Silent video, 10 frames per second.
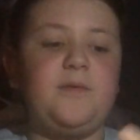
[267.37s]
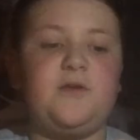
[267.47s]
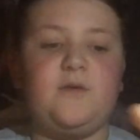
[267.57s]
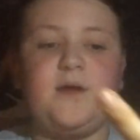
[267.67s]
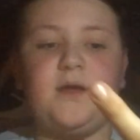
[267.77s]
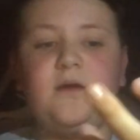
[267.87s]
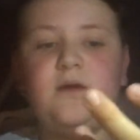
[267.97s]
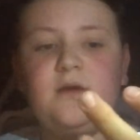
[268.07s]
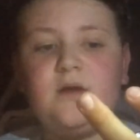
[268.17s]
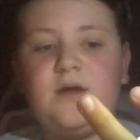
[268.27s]
be
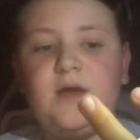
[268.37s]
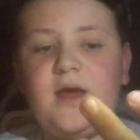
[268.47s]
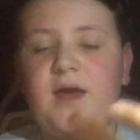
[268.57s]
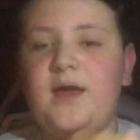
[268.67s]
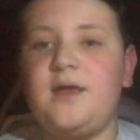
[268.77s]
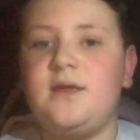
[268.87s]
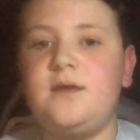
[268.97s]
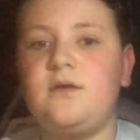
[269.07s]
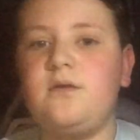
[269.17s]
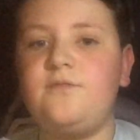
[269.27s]
doing
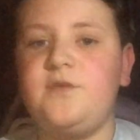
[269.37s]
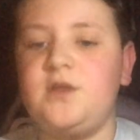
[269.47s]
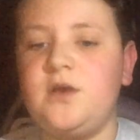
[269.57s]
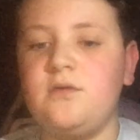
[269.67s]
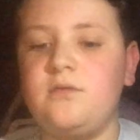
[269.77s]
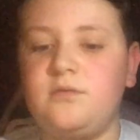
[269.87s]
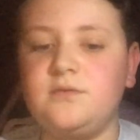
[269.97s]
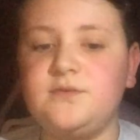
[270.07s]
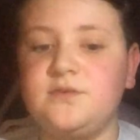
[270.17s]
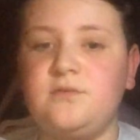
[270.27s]
a video
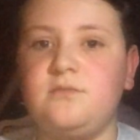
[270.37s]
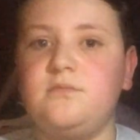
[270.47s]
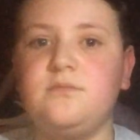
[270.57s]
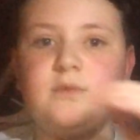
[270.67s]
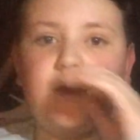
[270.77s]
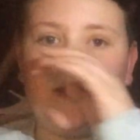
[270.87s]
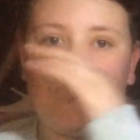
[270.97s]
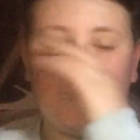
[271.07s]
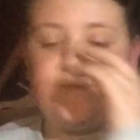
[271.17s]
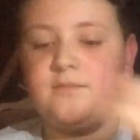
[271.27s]
soon
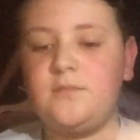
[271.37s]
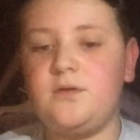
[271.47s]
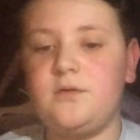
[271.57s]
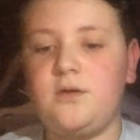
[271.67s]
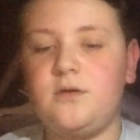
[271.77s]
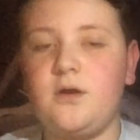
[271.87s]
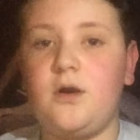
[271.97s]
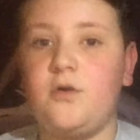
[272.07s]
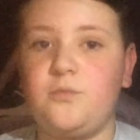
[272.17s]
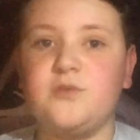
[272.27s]
on
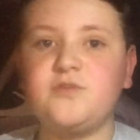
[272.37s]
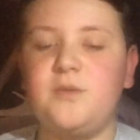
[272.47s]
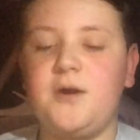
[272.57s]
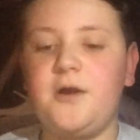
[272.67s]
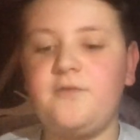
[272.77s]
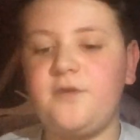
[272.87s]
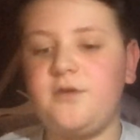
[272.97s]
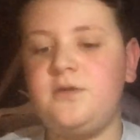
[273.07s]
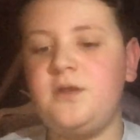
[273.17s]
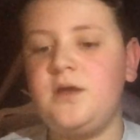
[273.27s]
what's on my
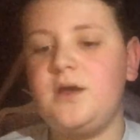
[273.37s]
iPhone,